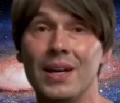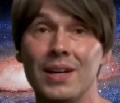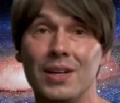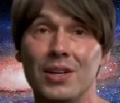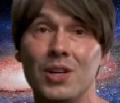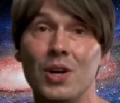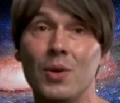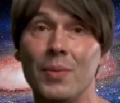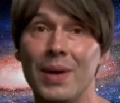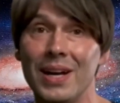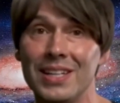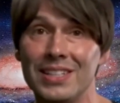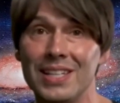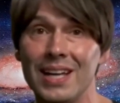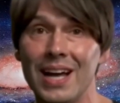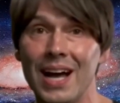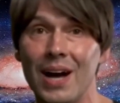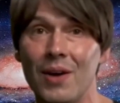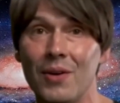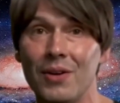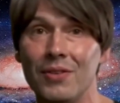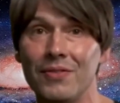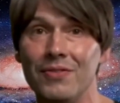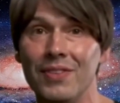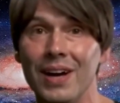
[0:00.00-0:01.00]
no matter
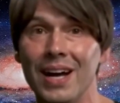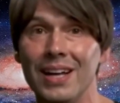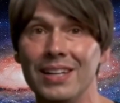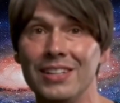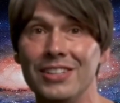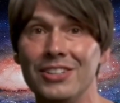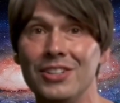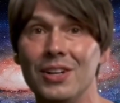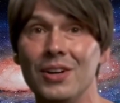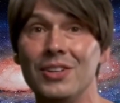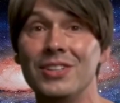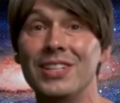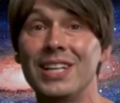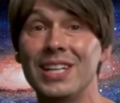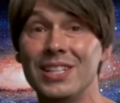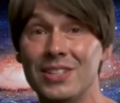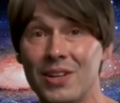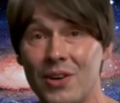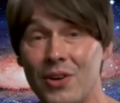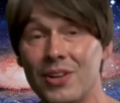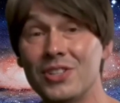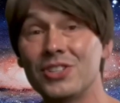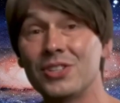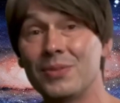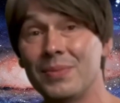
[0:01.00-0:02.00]
how advanced our
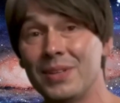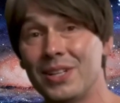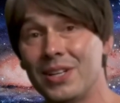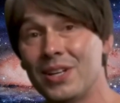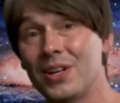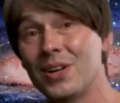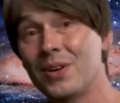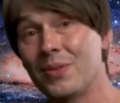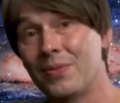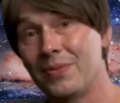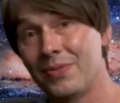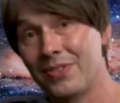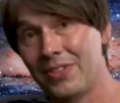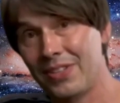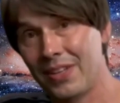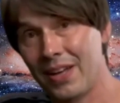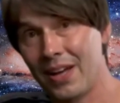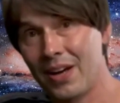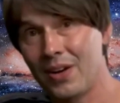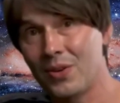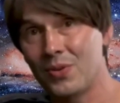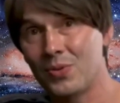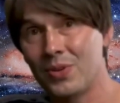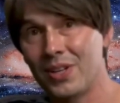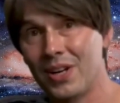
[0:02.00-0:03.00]
technology becomes,
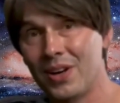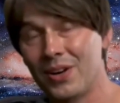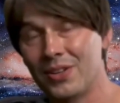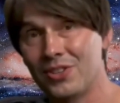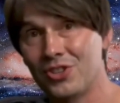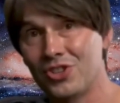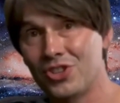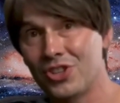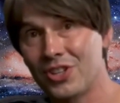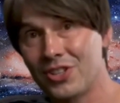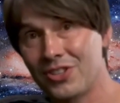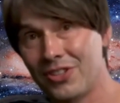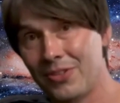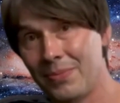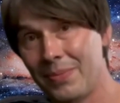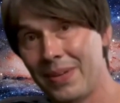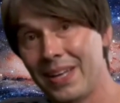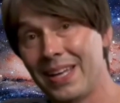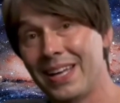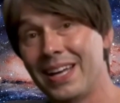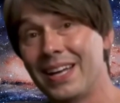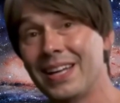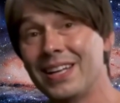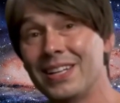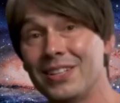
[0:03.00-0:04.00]
we are just
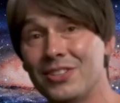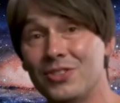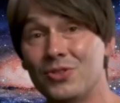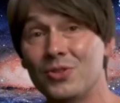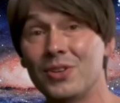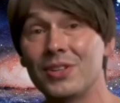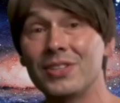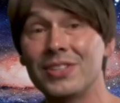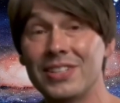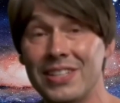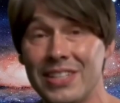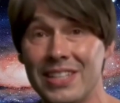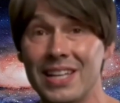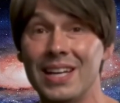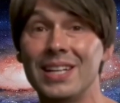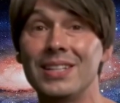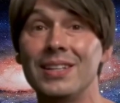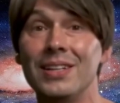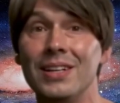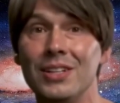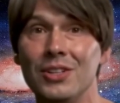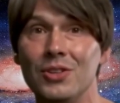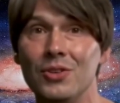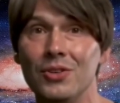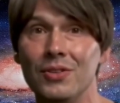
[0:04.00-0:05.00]
beginning to understand
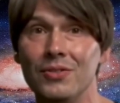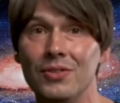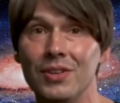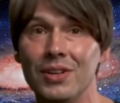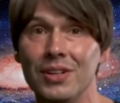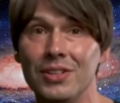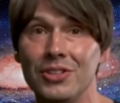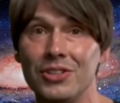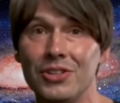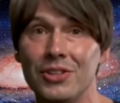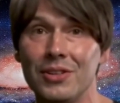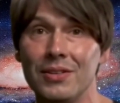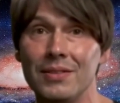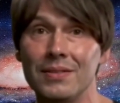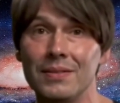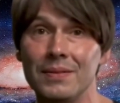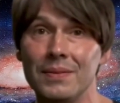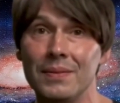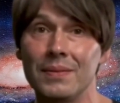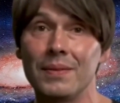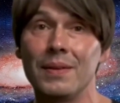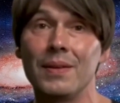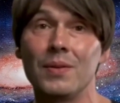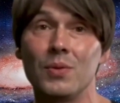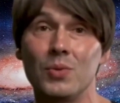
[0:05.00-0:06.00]
the universe.
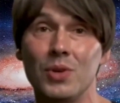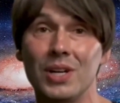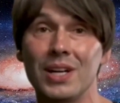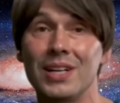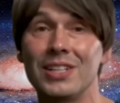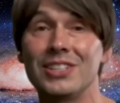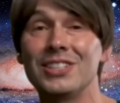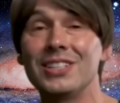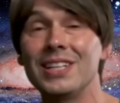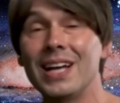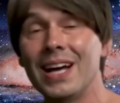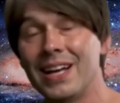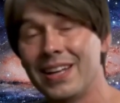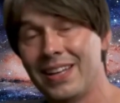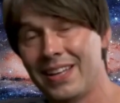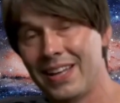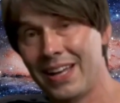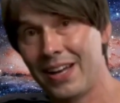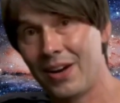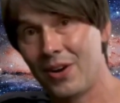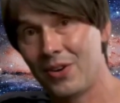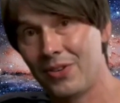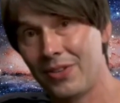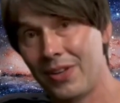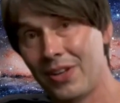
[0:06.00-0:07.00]
We are
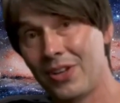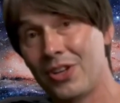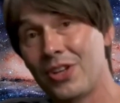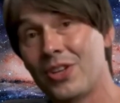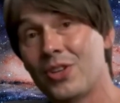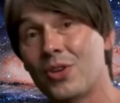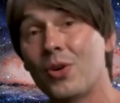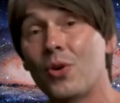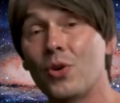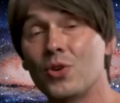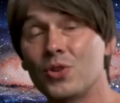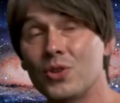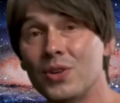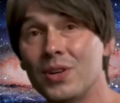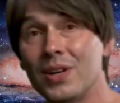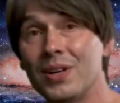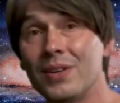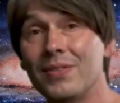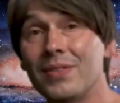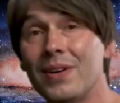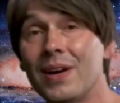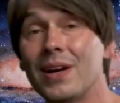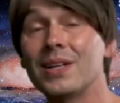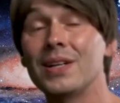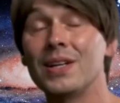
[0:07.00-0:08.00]
standing on the shore
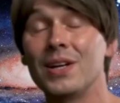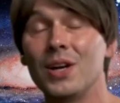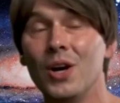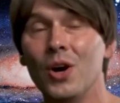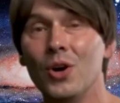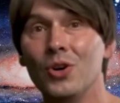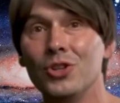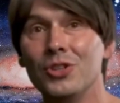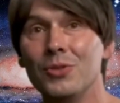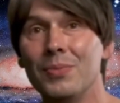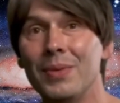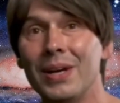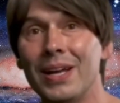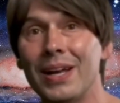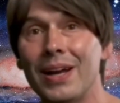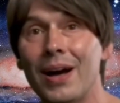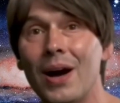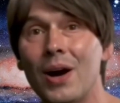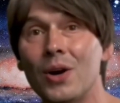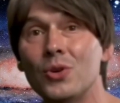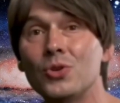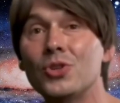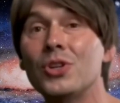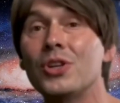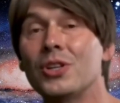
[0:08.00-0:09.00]
of a cosmic
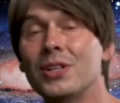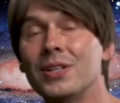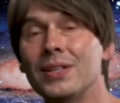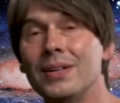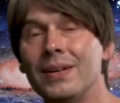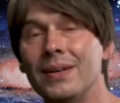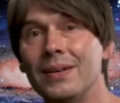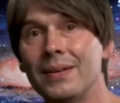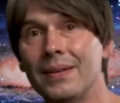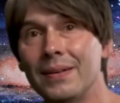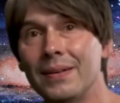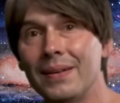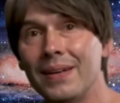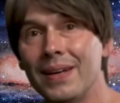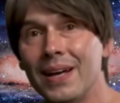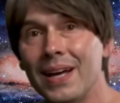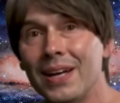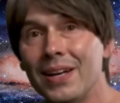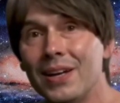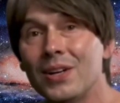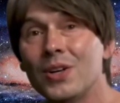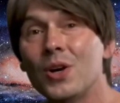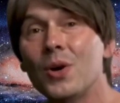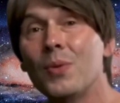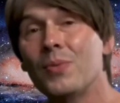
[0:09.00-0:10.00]
ocean, and
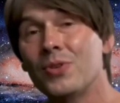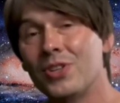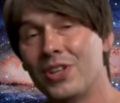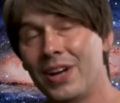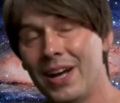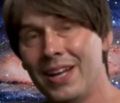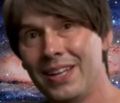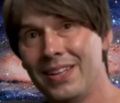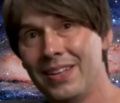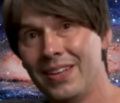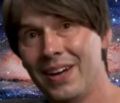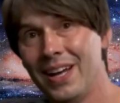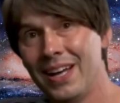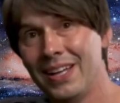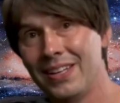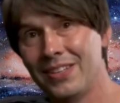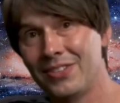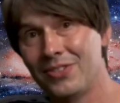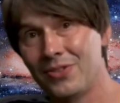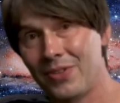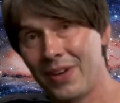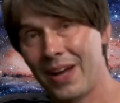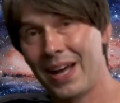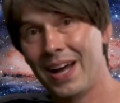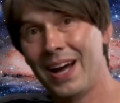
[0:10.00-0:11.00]
an object like
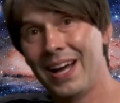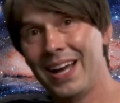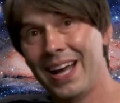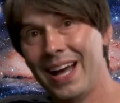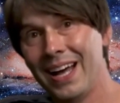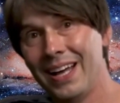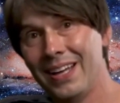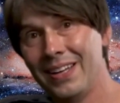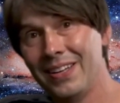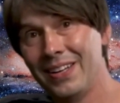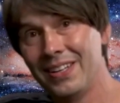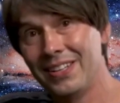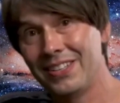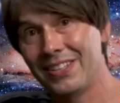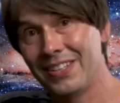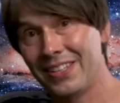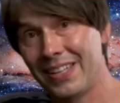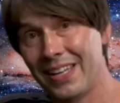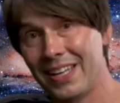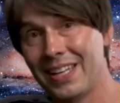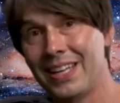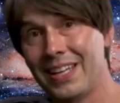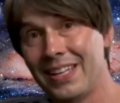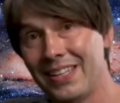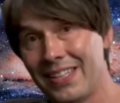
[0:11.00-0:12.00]
3I Atlas
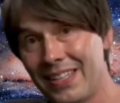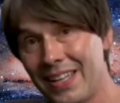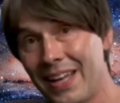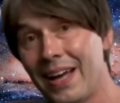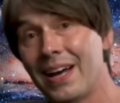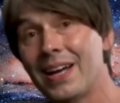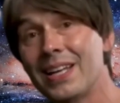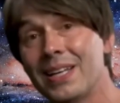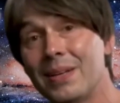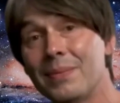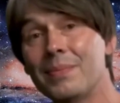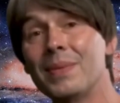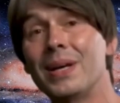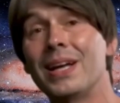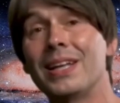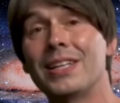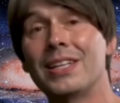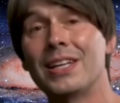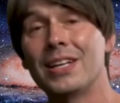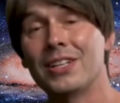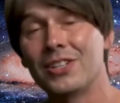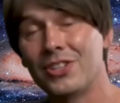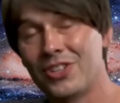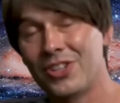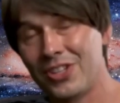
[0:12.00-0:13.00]
is a
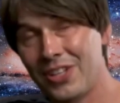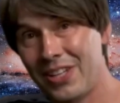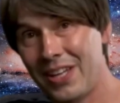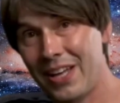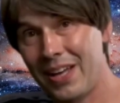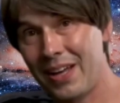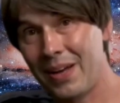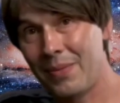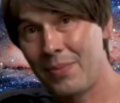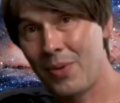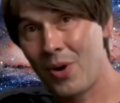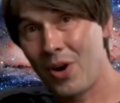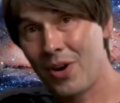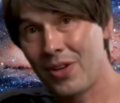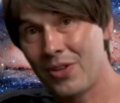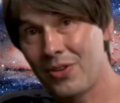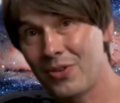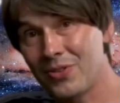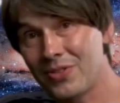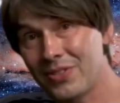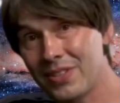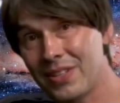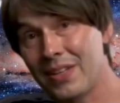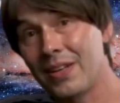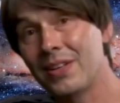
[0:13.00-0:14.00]
message in a
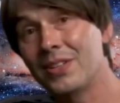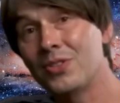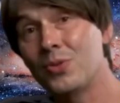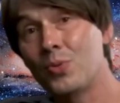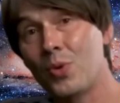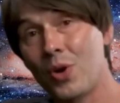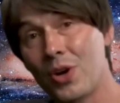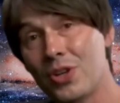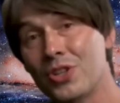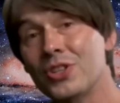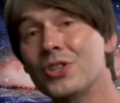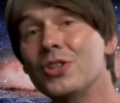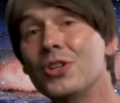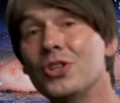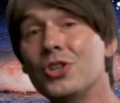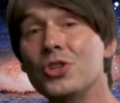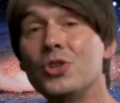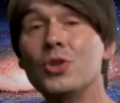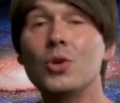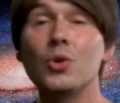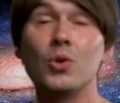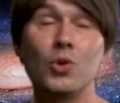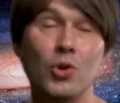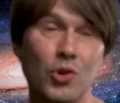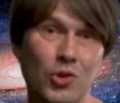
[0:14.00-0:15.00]
bottle that has washed
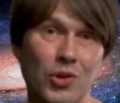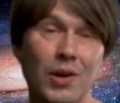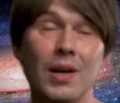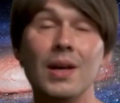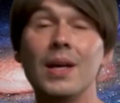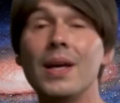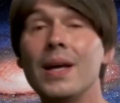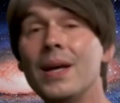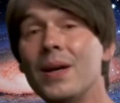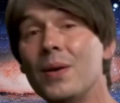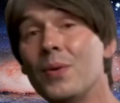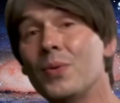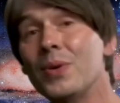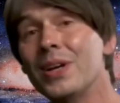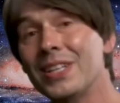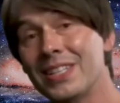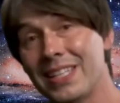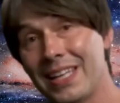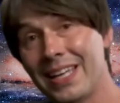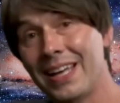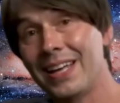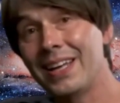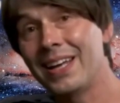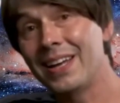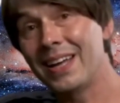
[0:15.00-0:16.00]
ashore,
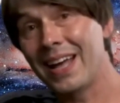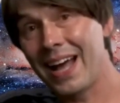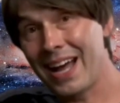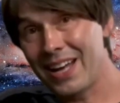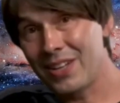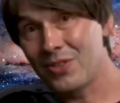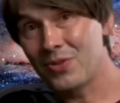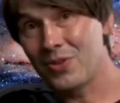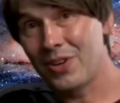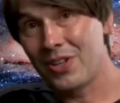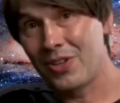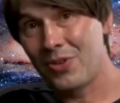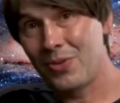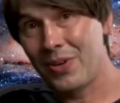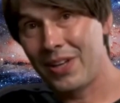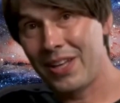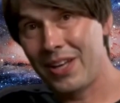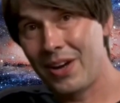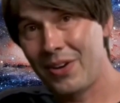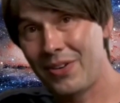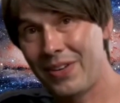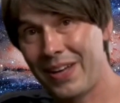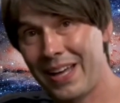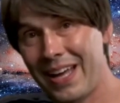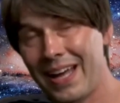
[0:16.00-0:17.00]
written in a language we
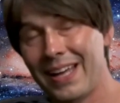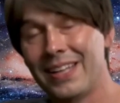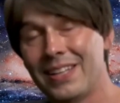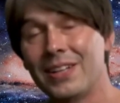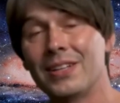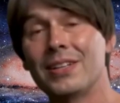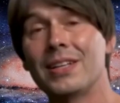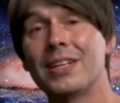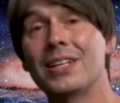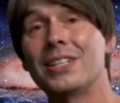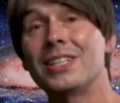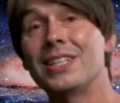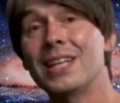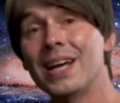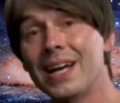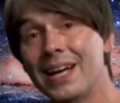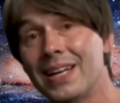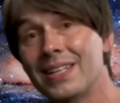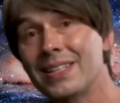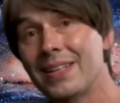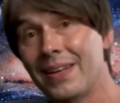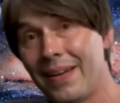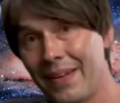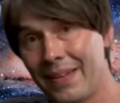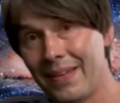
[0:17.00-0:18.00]
don't yet
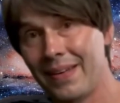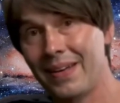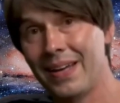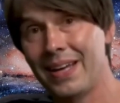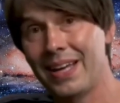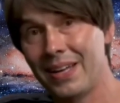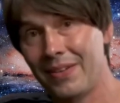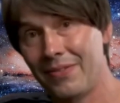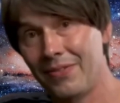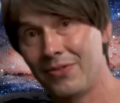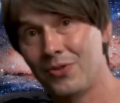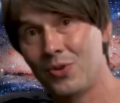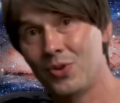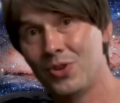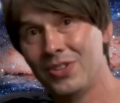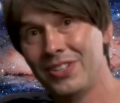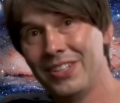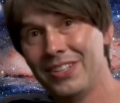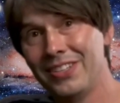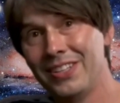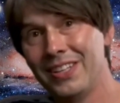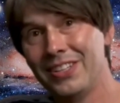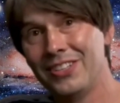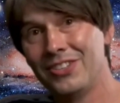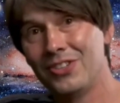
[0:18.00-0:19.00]
understand. It
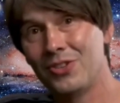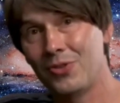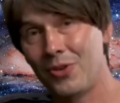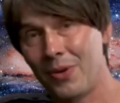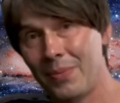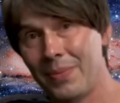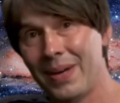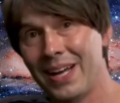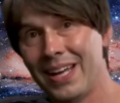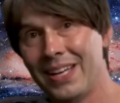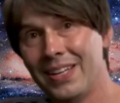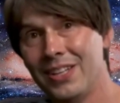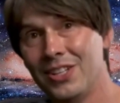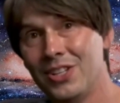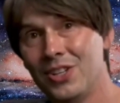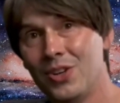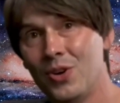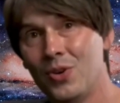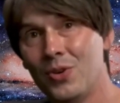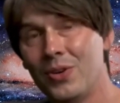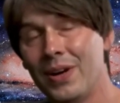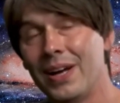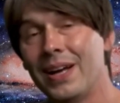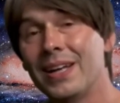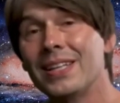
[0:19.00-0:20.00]
forces us to remain
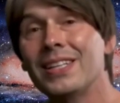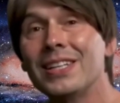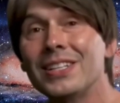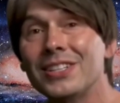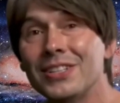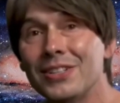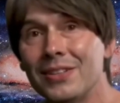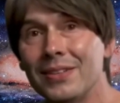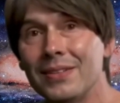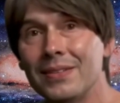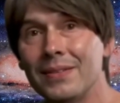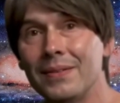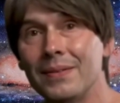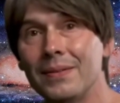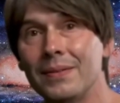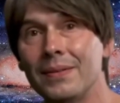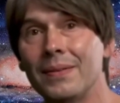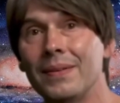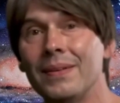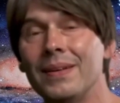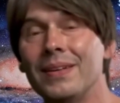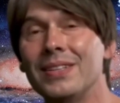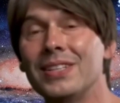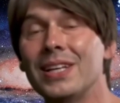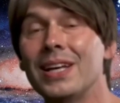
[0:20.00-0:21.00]
curious,
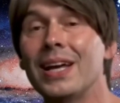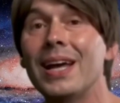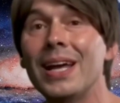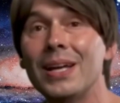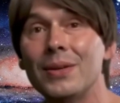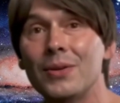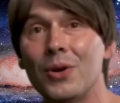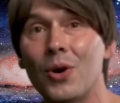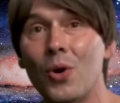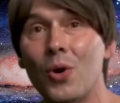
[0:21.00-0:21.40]
to keep